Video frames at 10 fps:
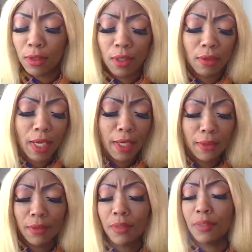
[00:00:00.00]
Okay,
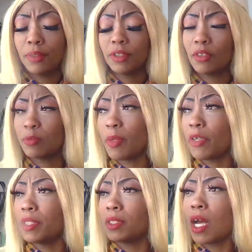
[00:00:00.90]
so
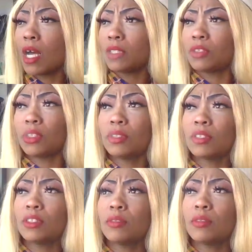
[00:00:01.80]
spirit, God,
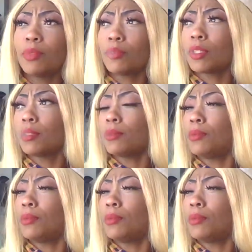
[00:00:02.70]
Jesus, Buddha,